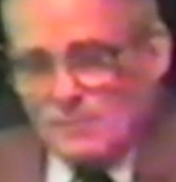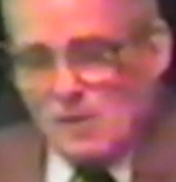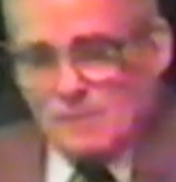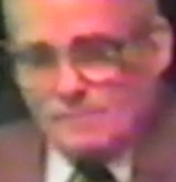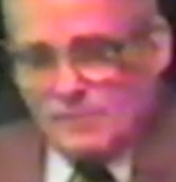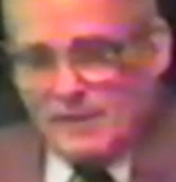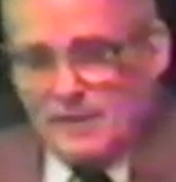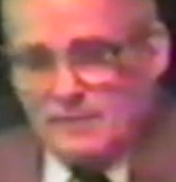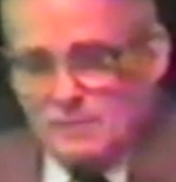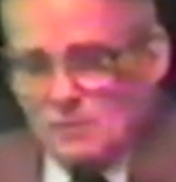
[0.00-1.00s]
Barton
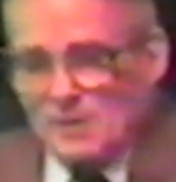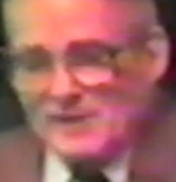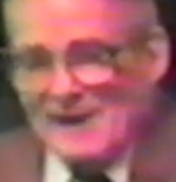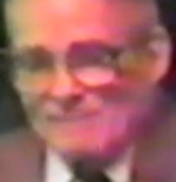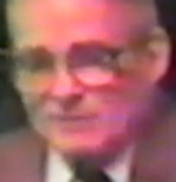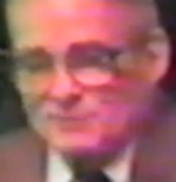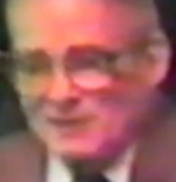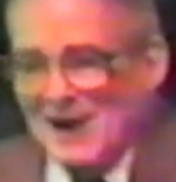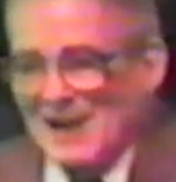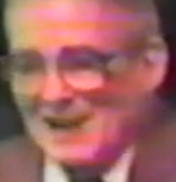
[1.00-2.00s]
Payne, great average
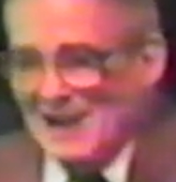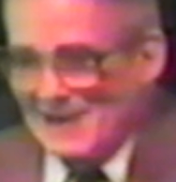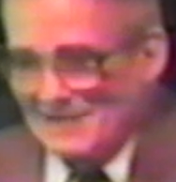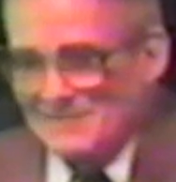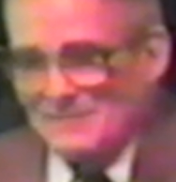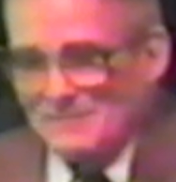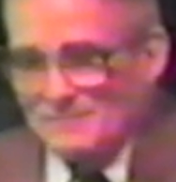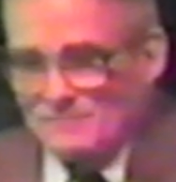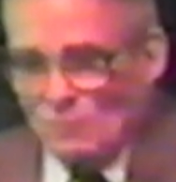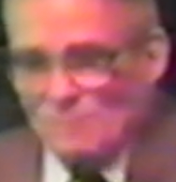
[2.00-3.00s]
98
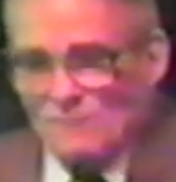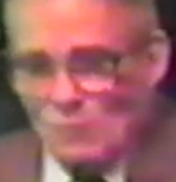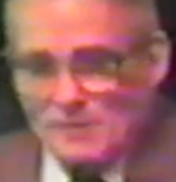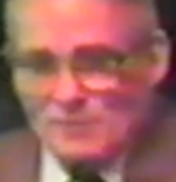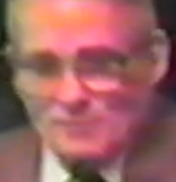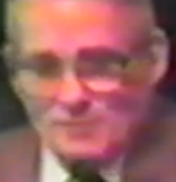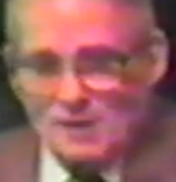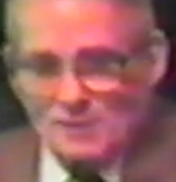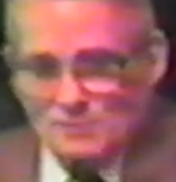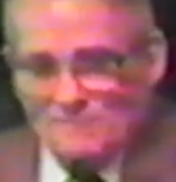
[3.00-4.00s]
for four years of
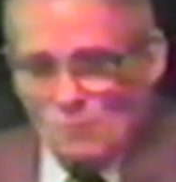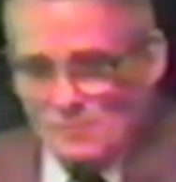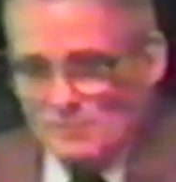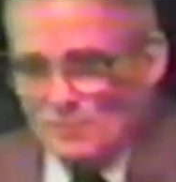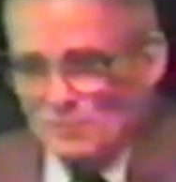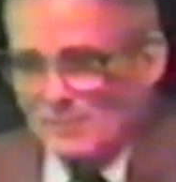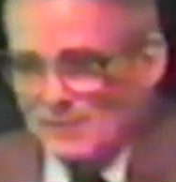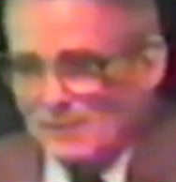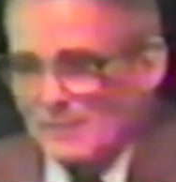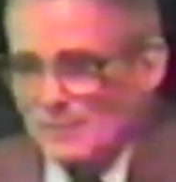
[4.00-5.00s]
college and four years of
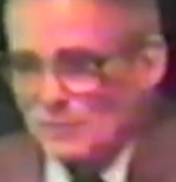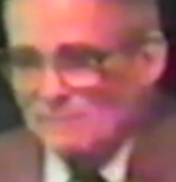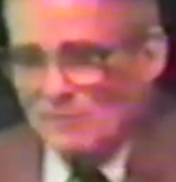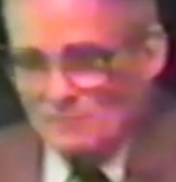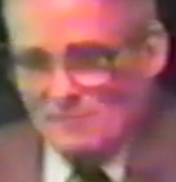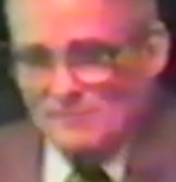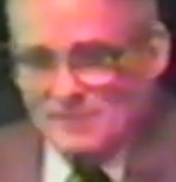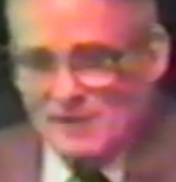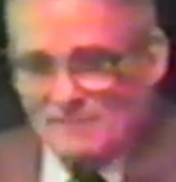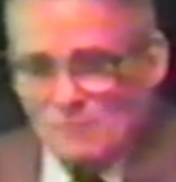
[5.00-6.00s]
seminary, University of Southern
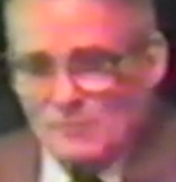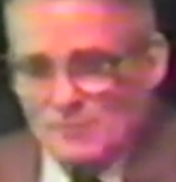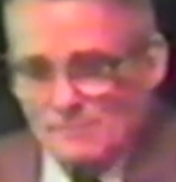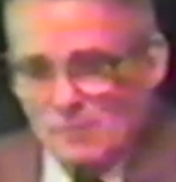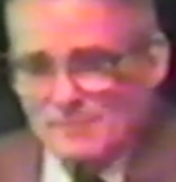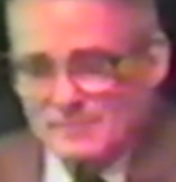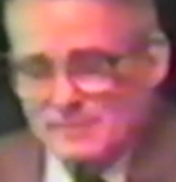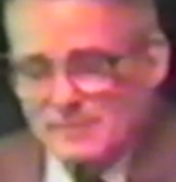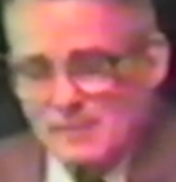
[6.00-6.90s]
California in Princeton,